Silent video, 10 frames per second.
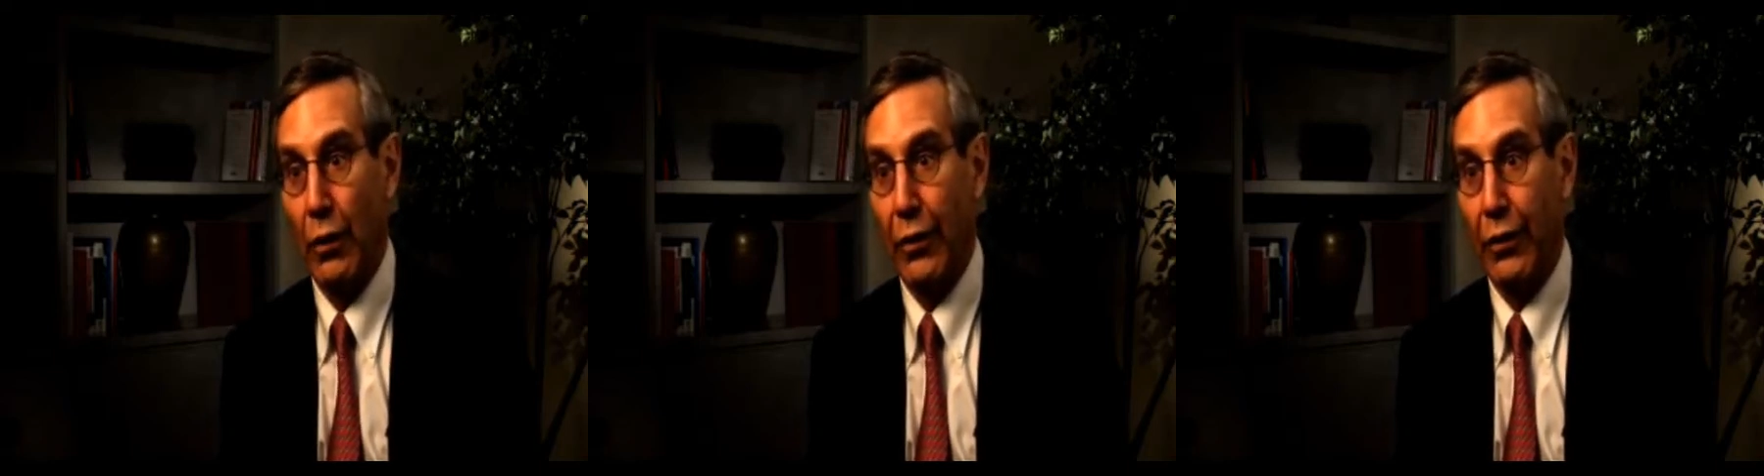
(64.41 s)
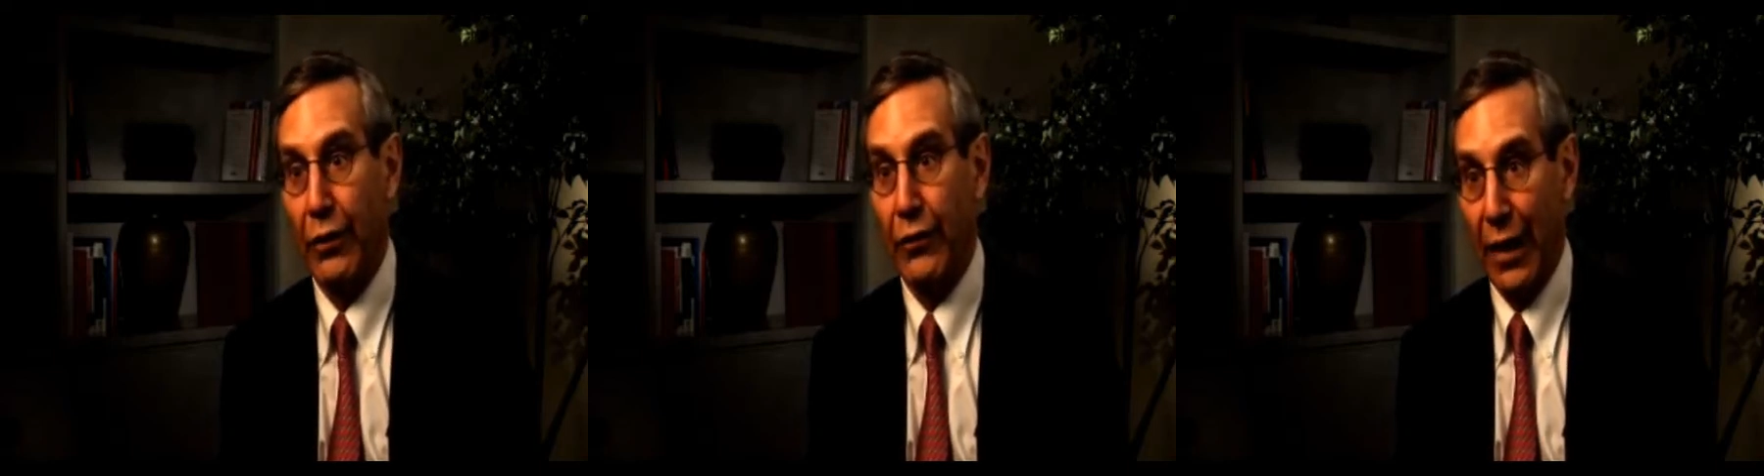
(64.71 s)
with
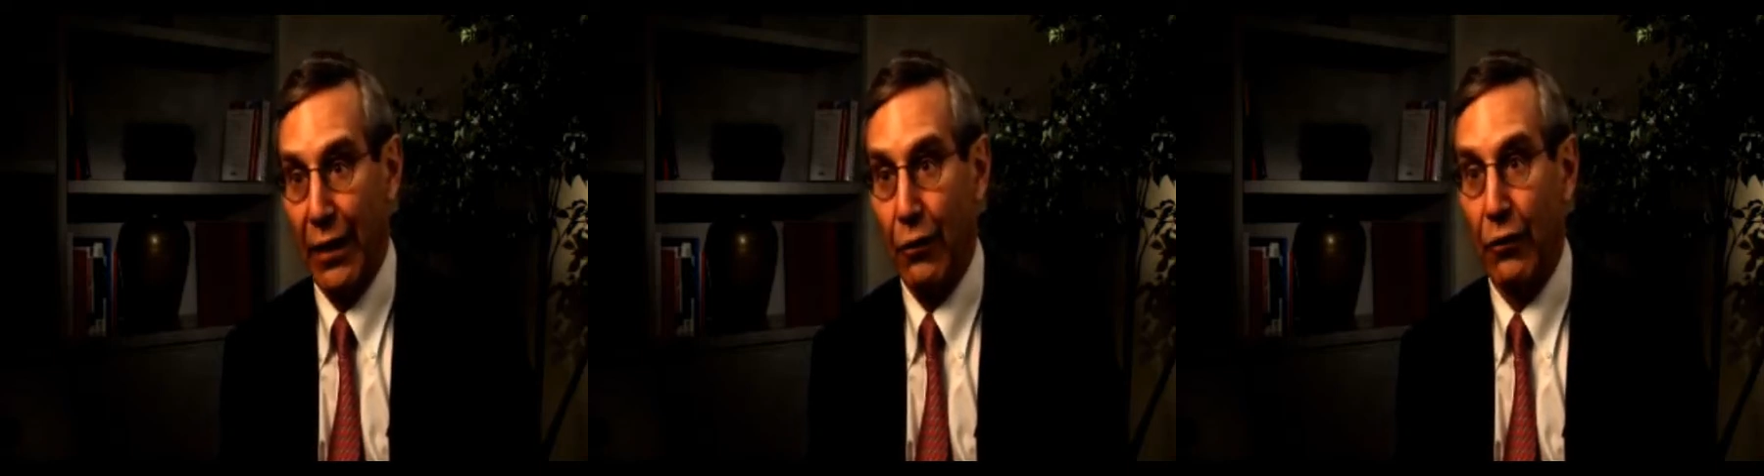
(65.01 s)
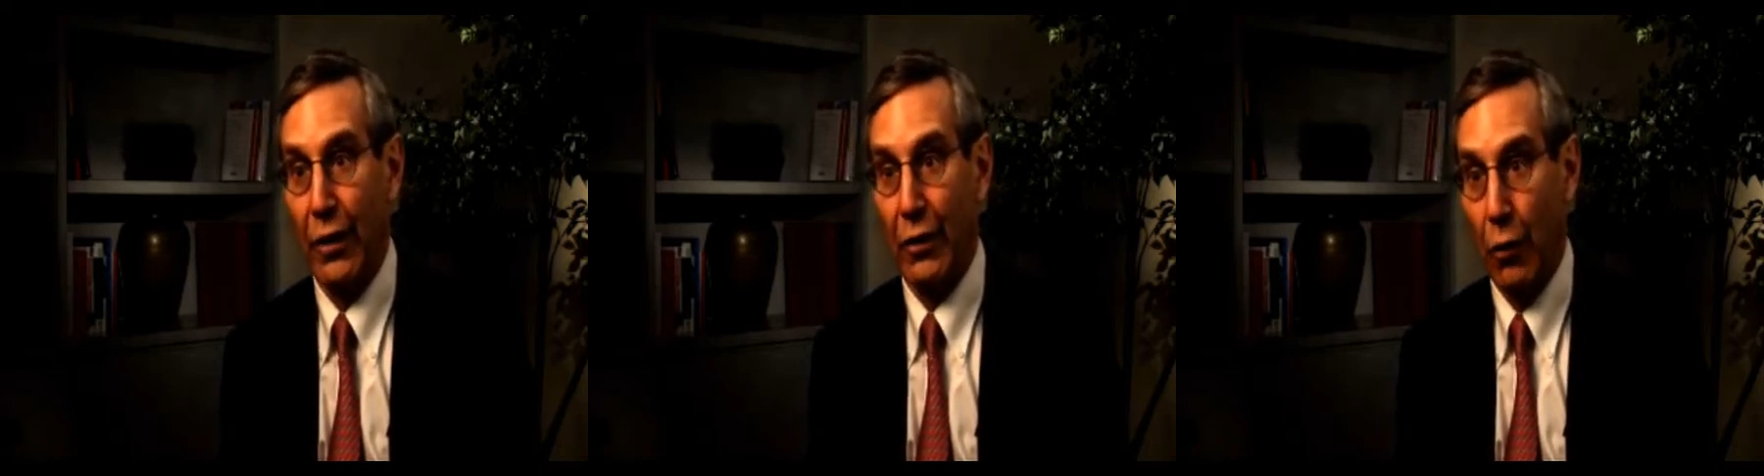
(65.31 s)
the
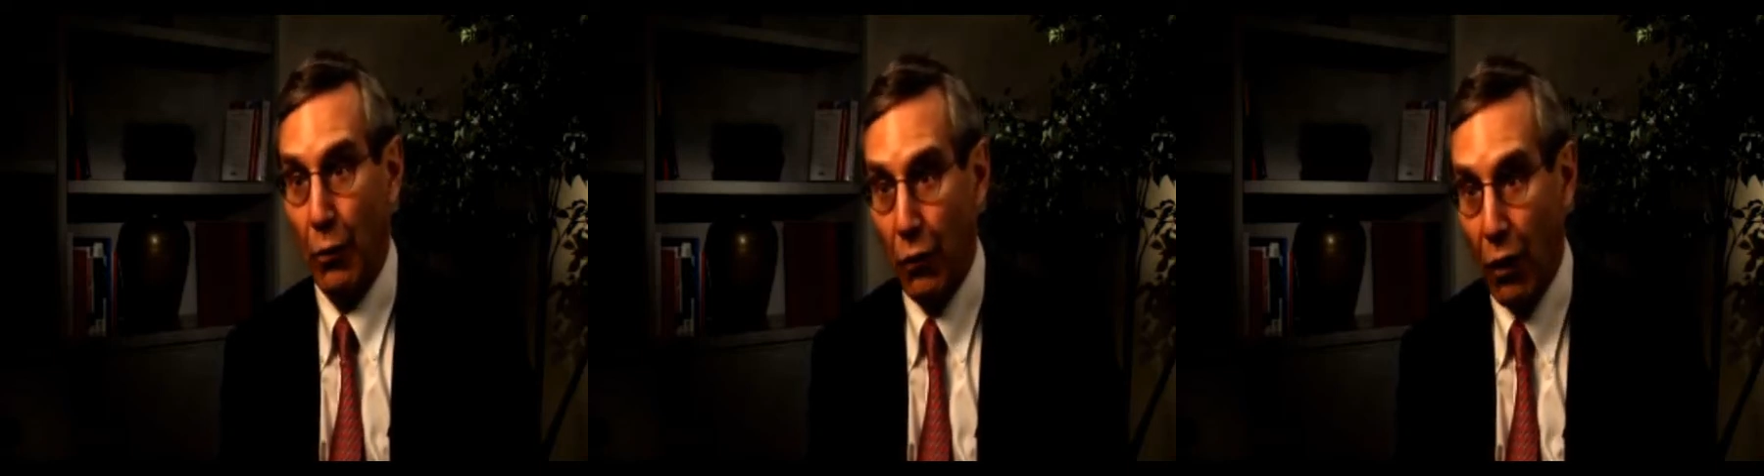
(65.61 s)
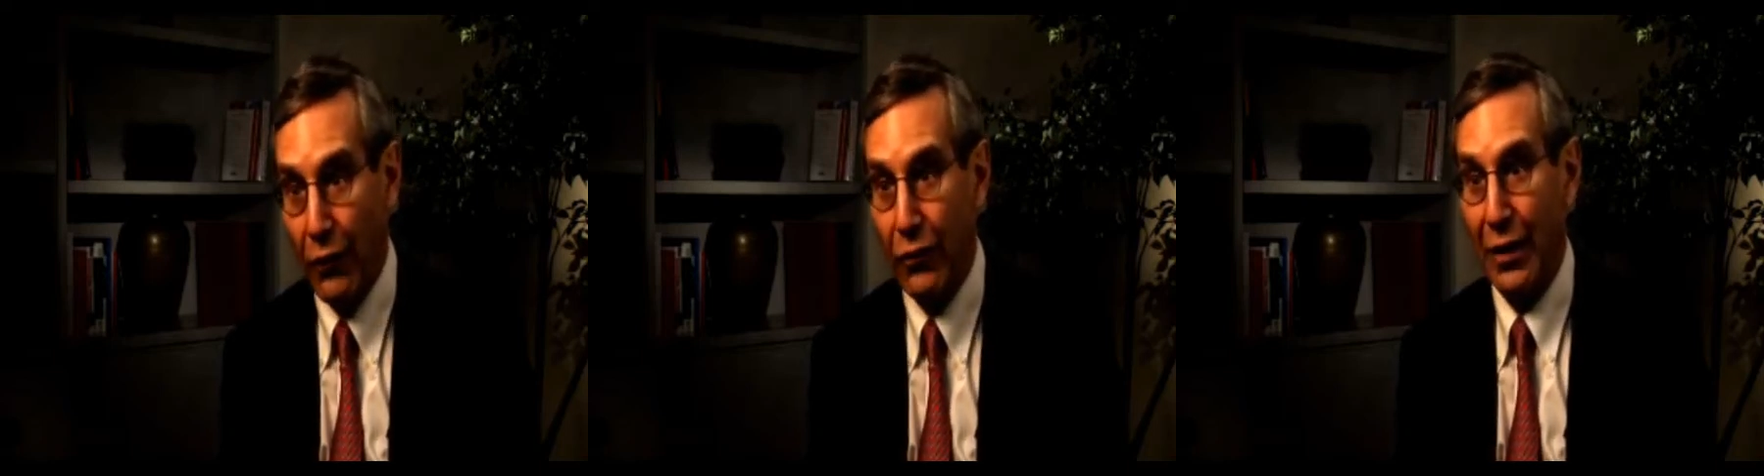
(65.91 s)
scandals like Global
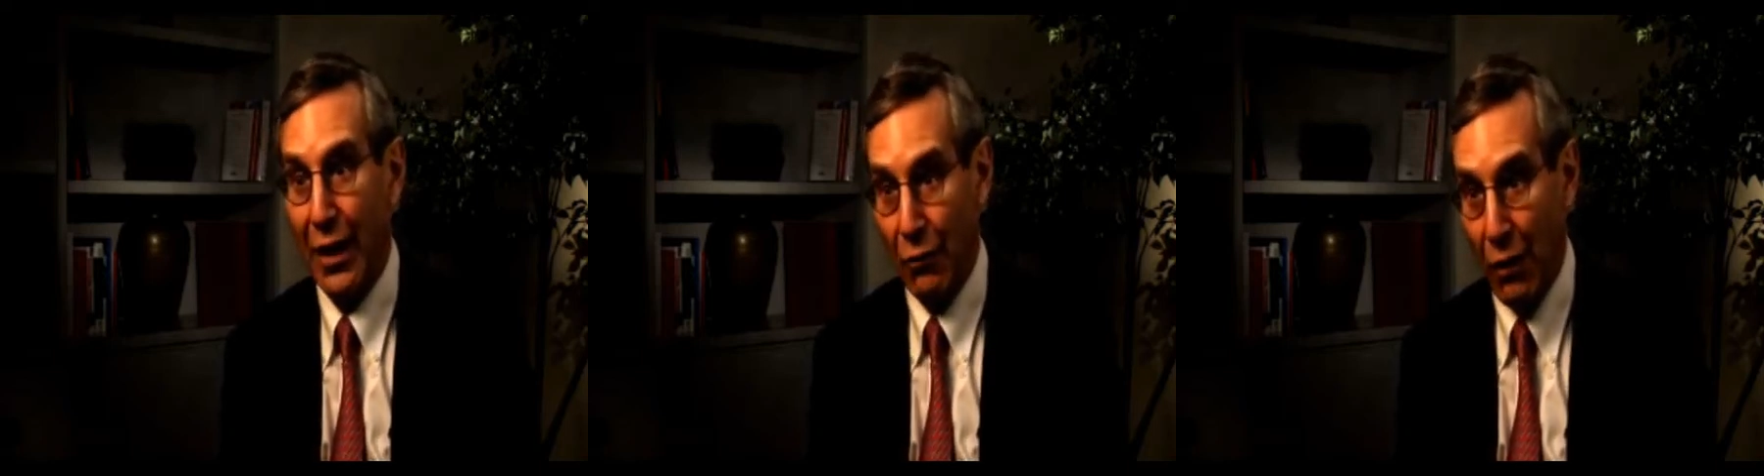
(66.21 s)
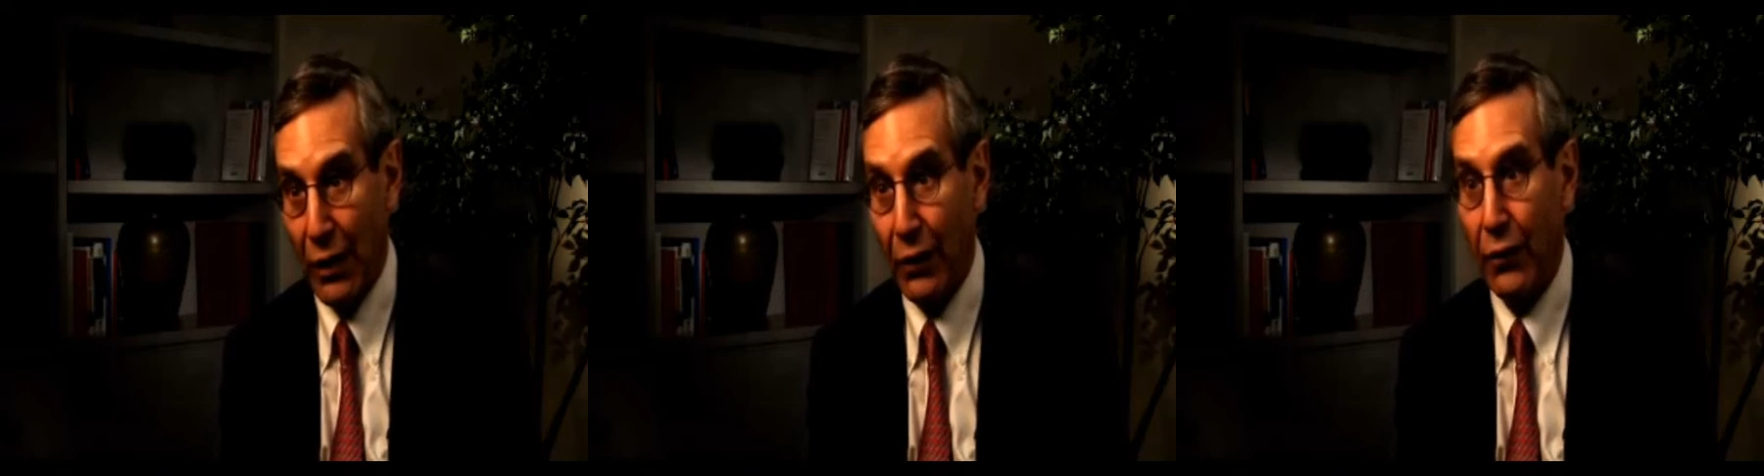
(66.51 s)
Crossing,
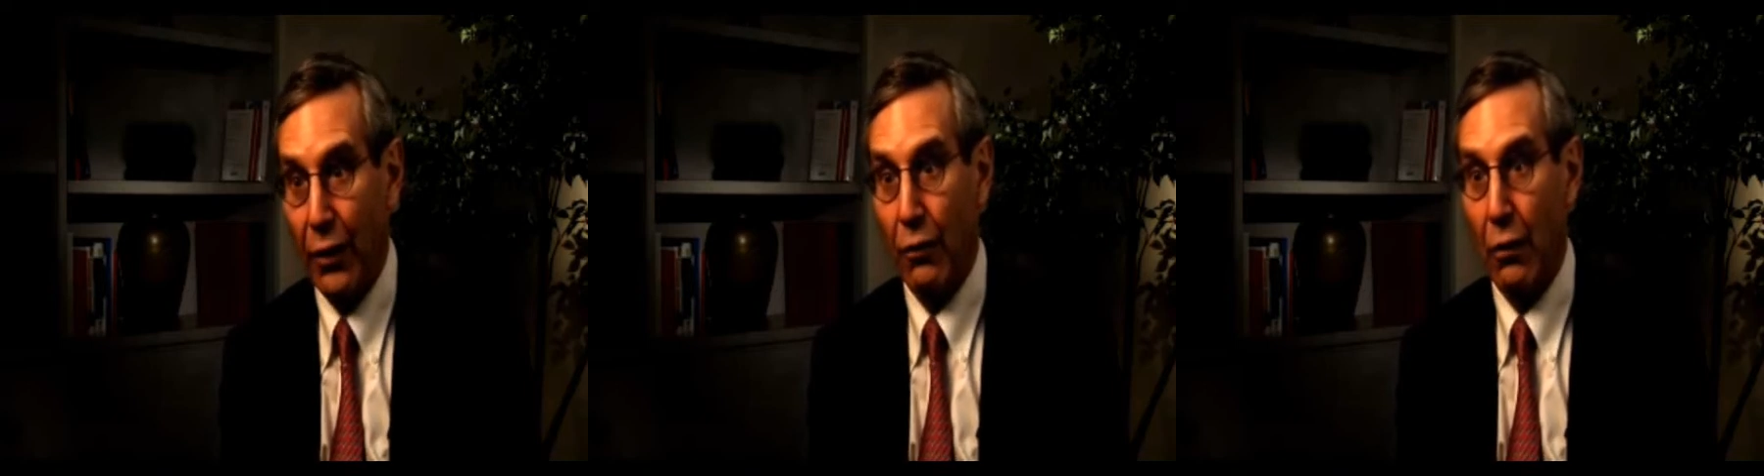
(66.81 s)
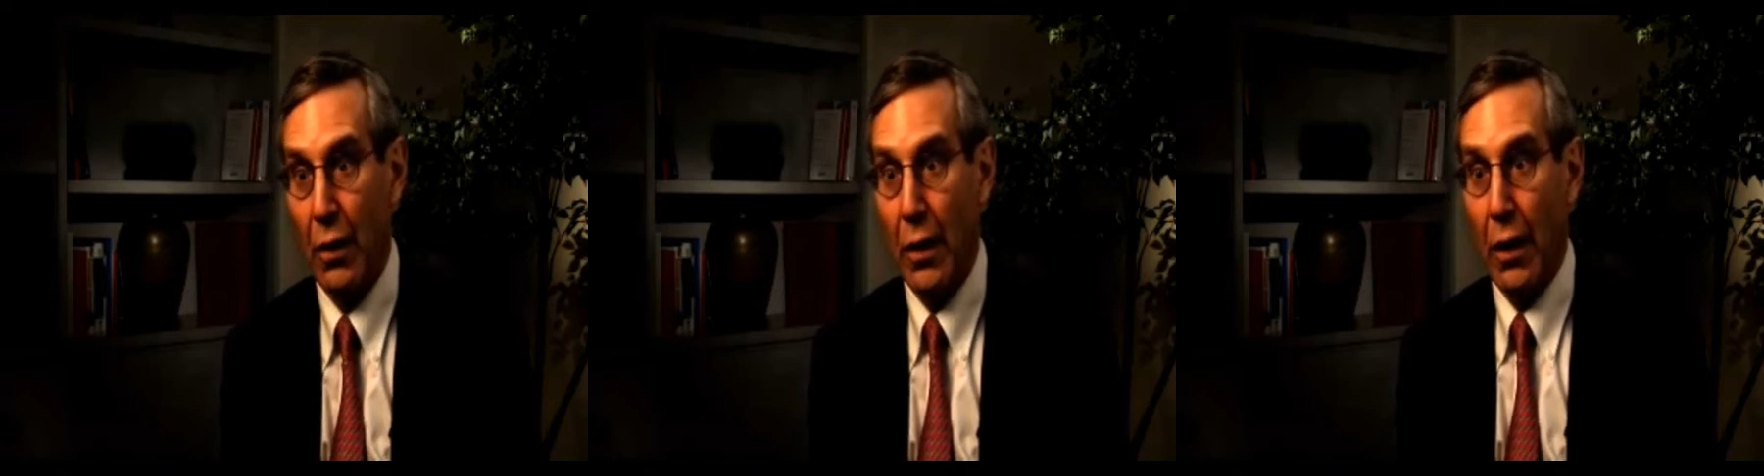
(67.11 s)
Enron, et cetera,